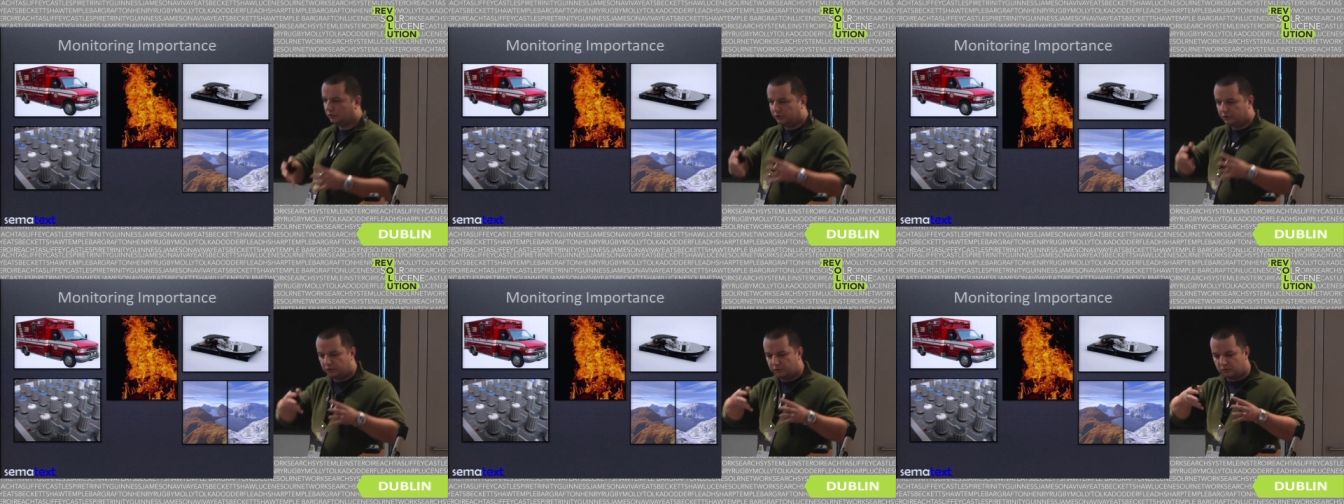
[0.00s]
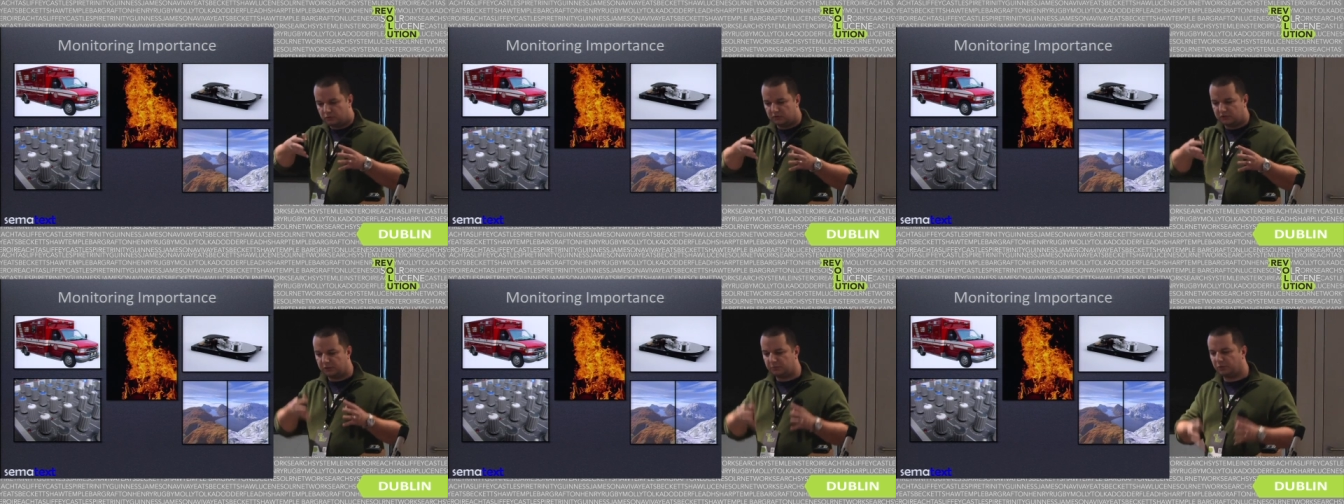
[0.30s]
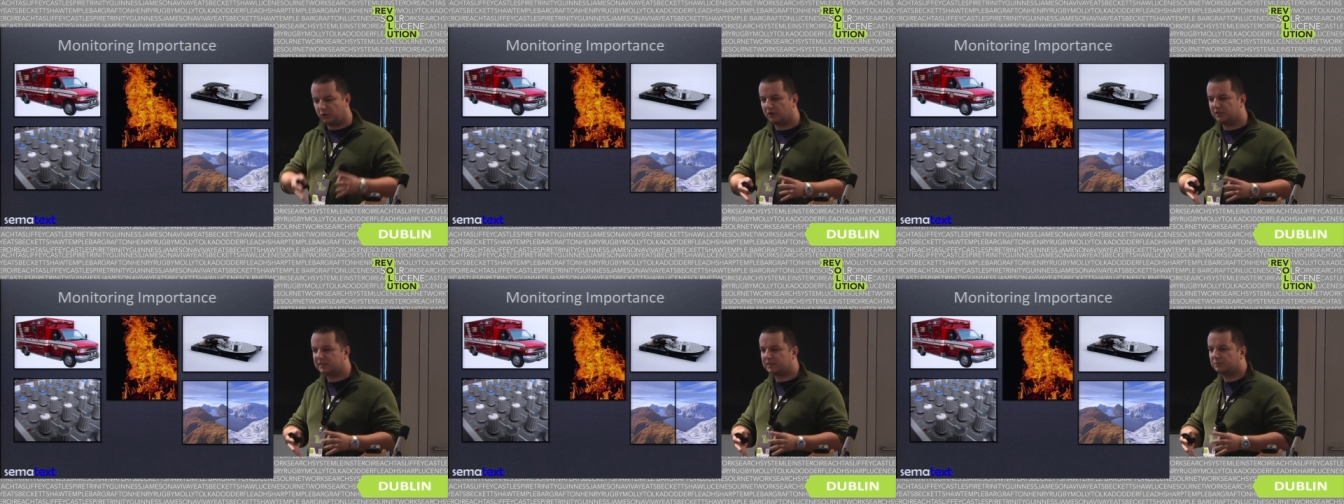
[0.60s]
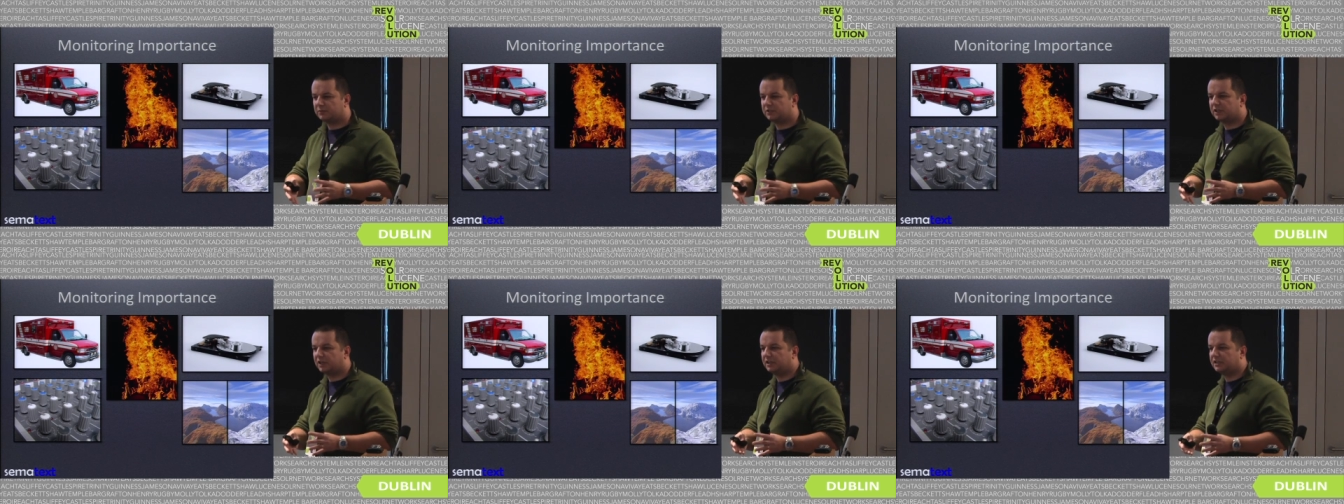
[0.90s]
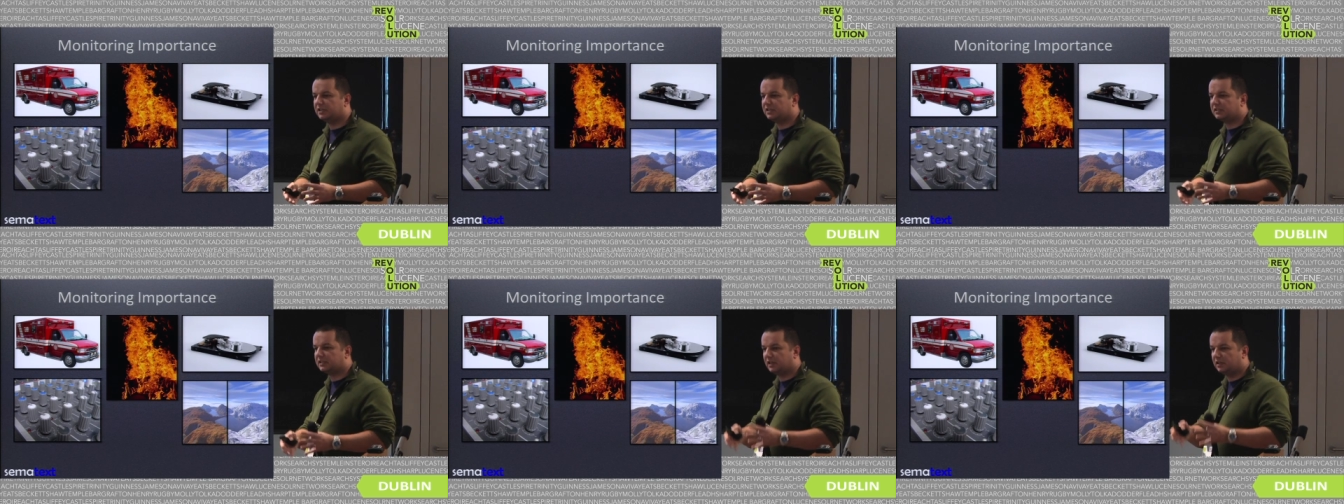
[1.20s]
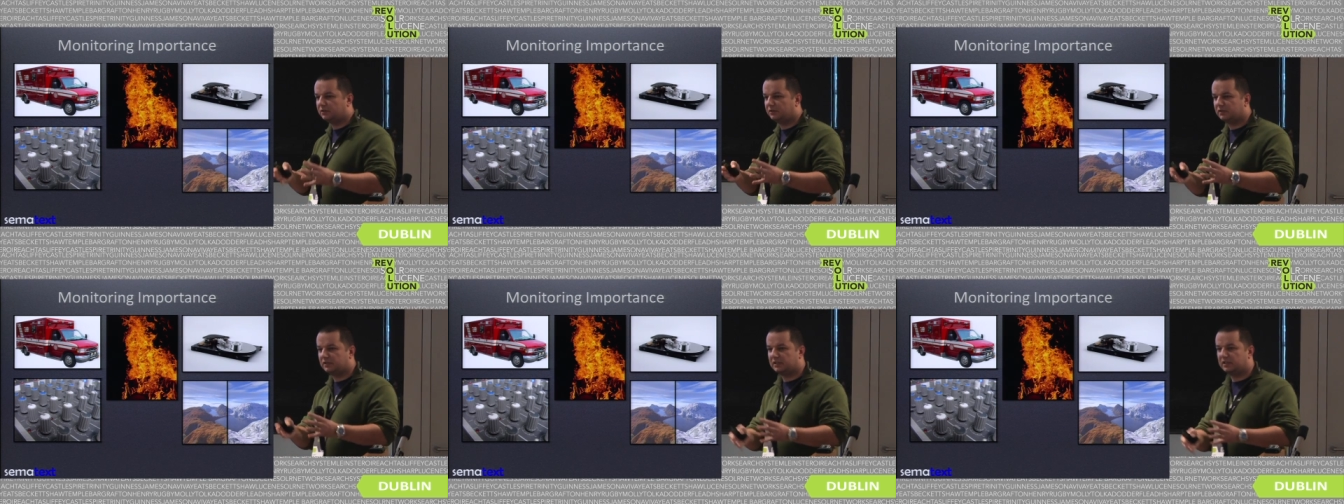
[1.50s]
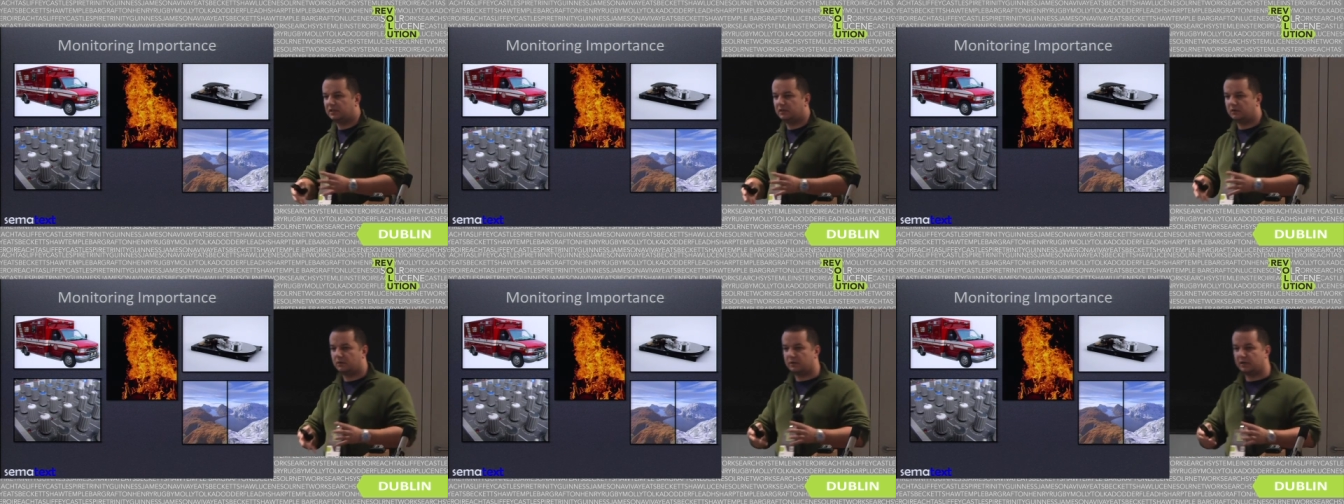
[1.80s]
you deploy some changes and you
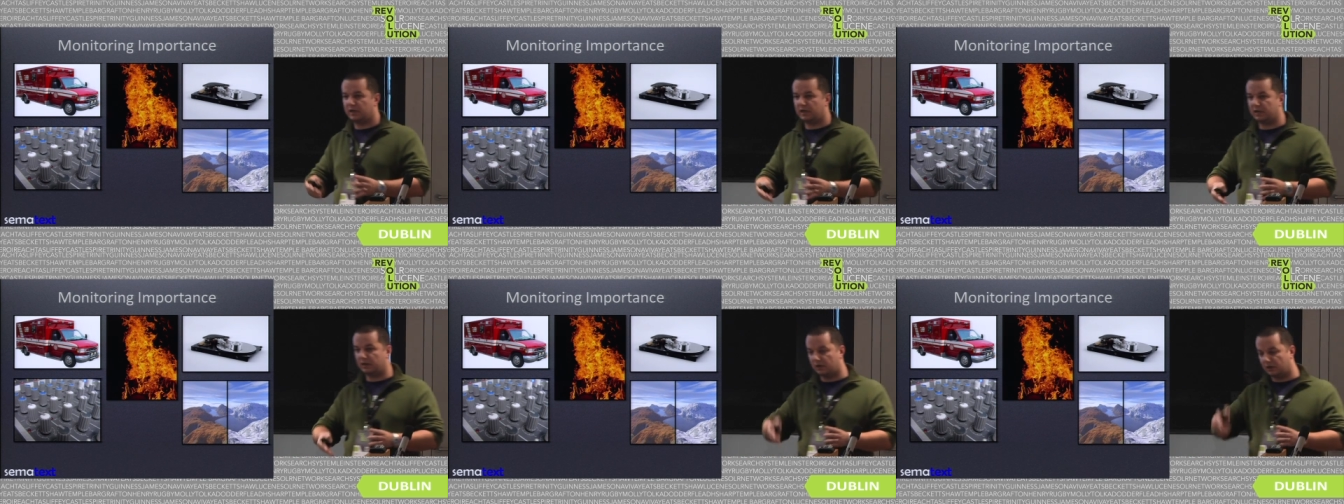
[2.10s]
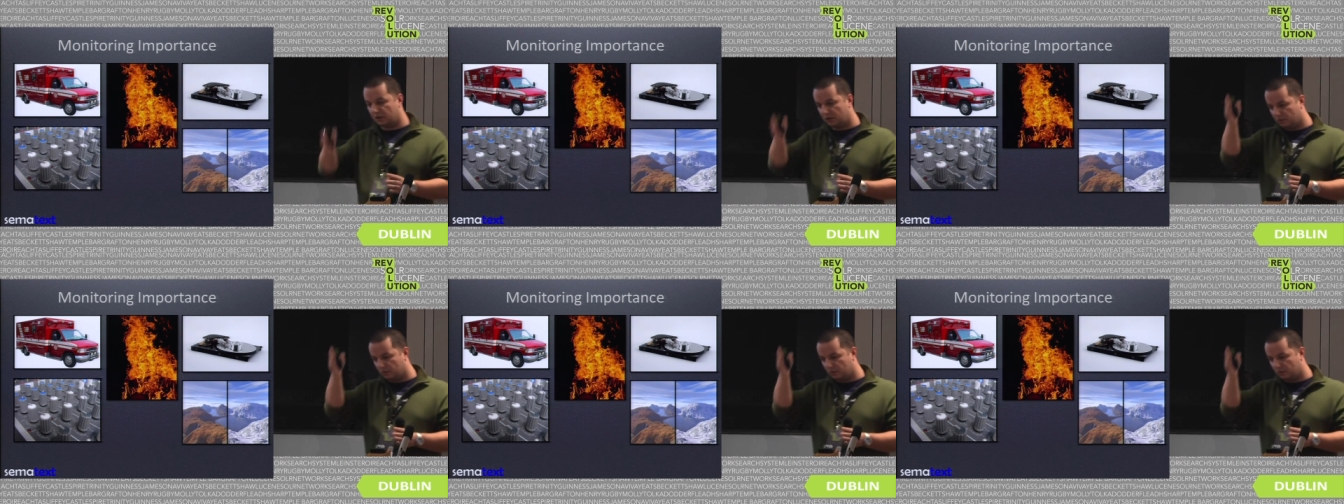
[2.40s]
see, okay,